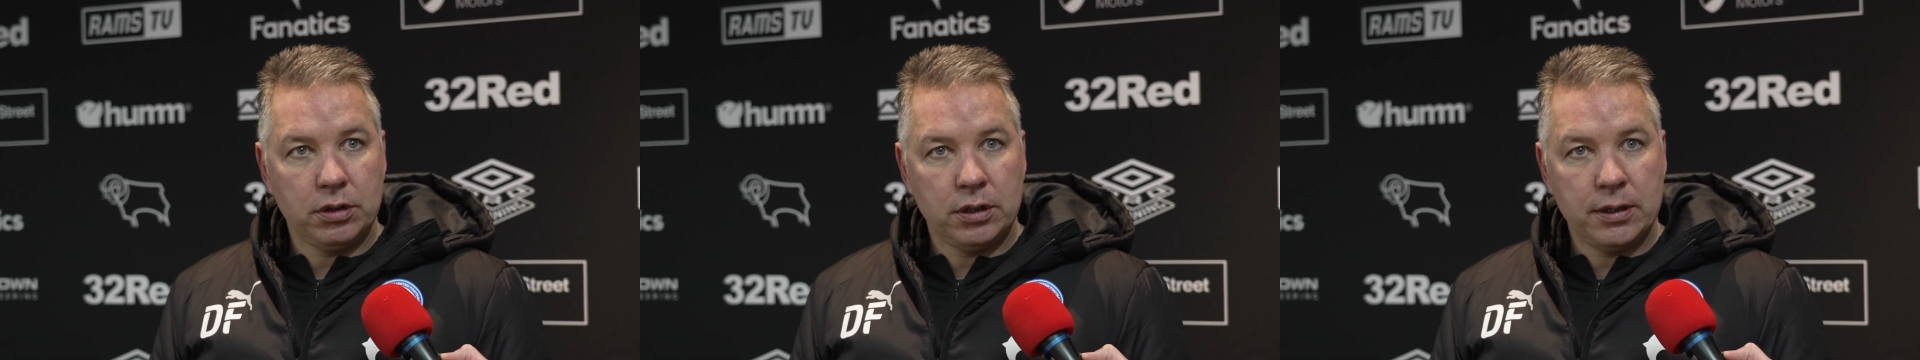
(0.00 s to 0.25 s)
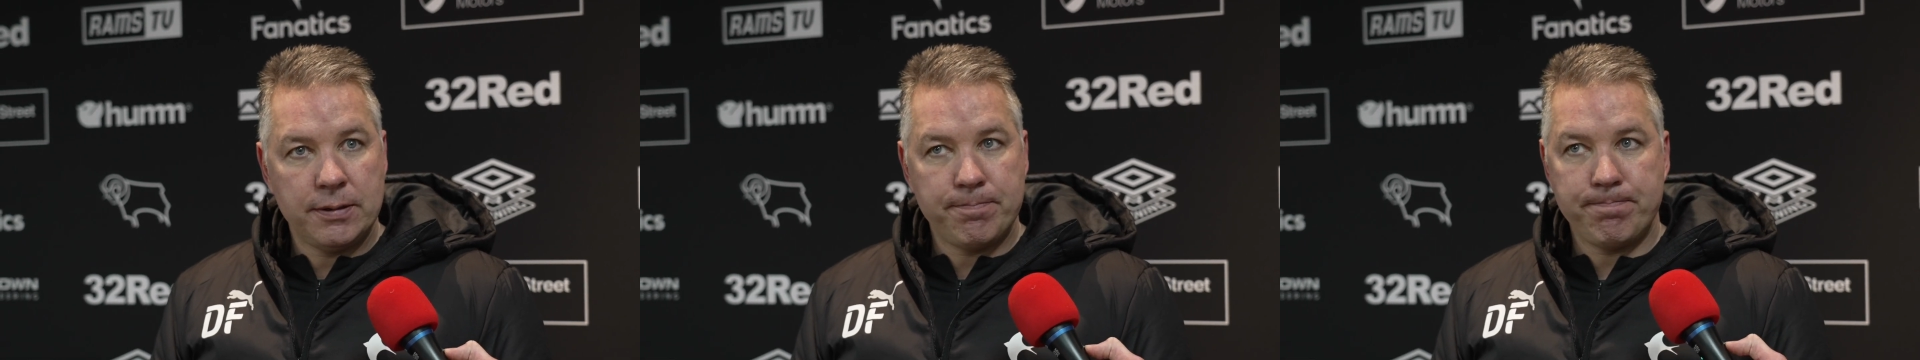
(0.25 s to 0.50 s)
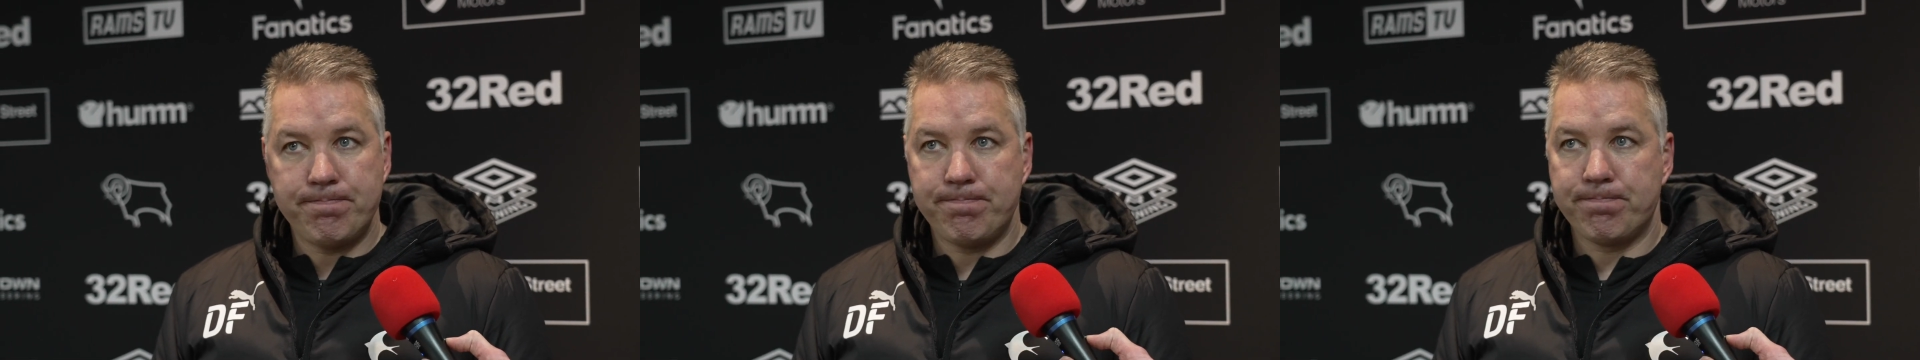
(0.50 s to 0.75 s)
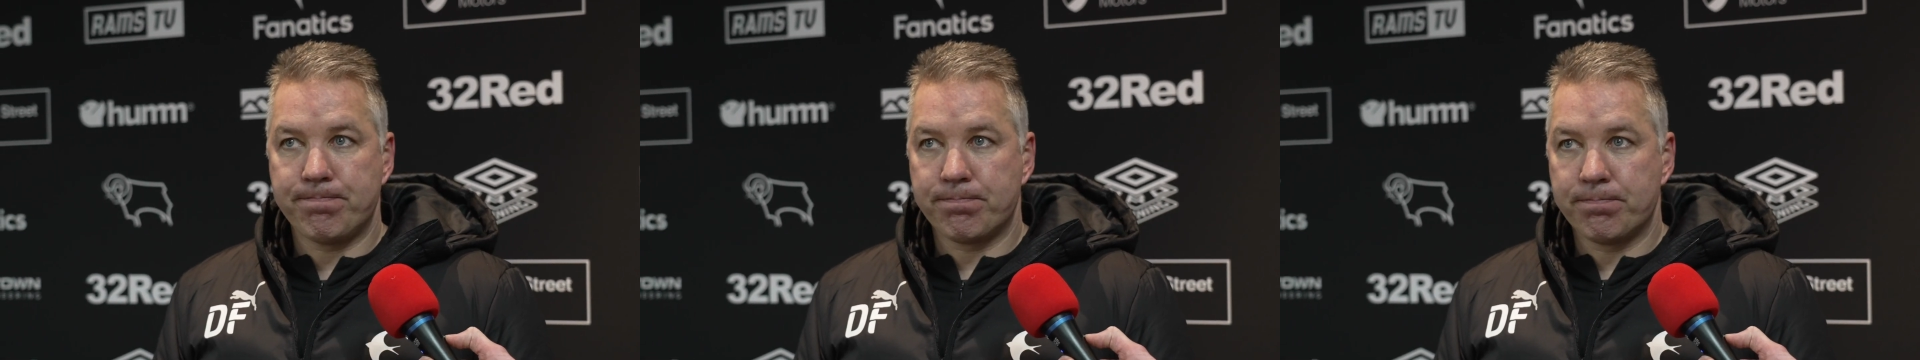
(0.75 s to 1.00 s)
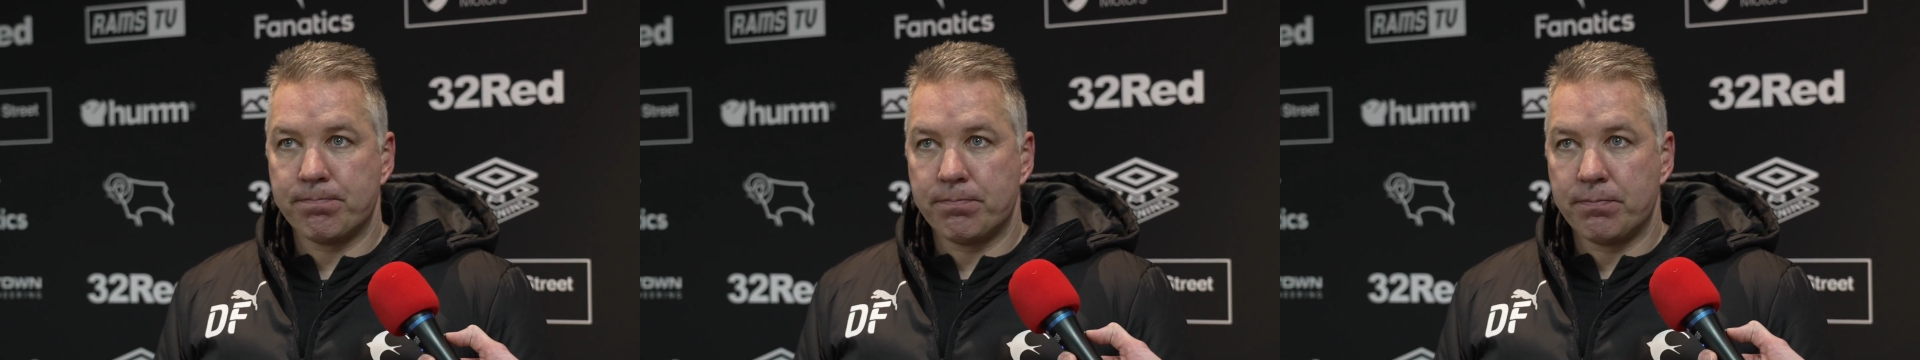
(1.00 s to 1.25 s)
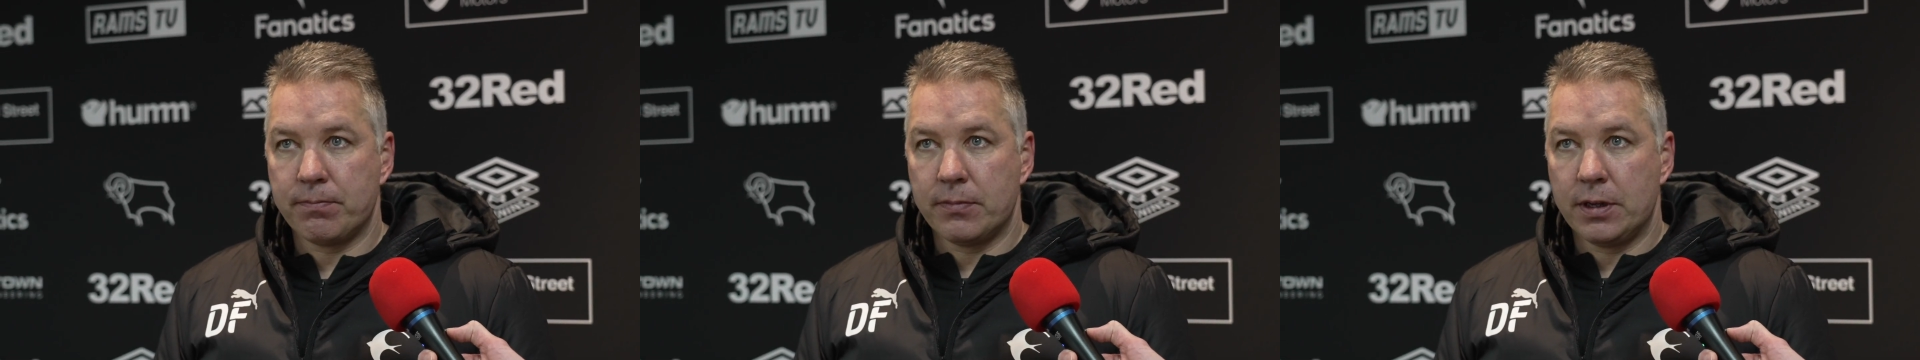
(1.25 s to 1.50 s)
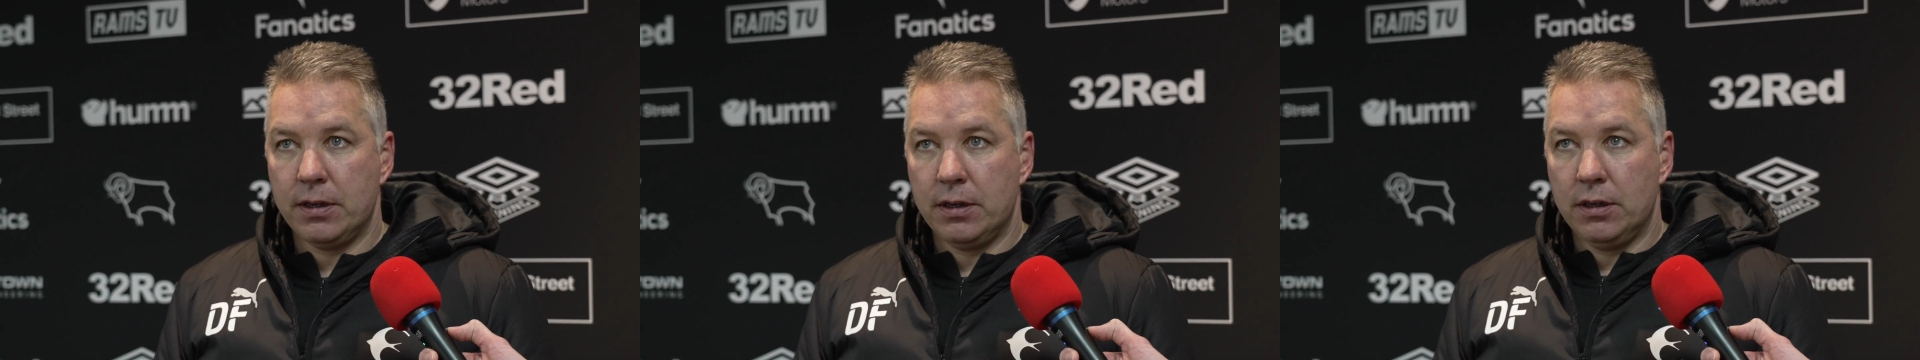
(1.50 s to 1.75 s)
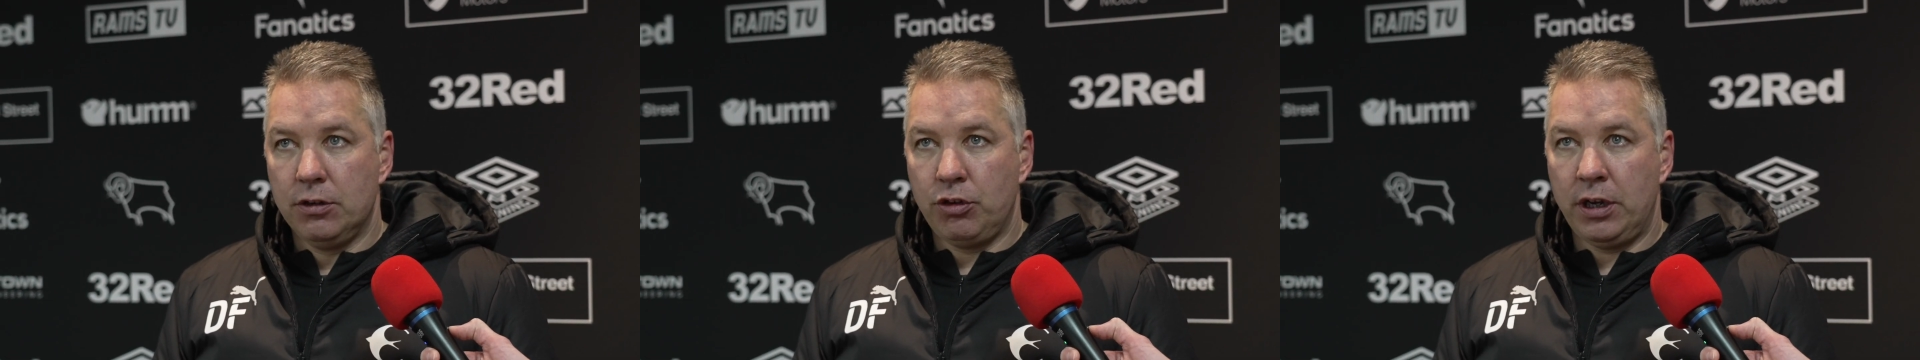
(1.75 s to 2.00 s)
Um,
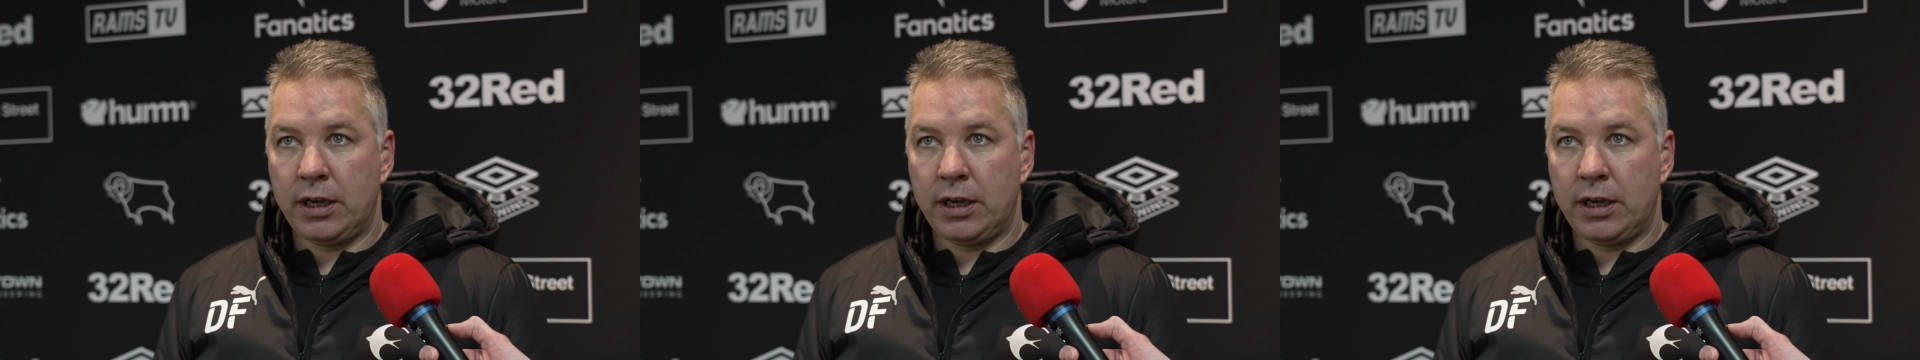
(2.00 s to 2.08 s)
so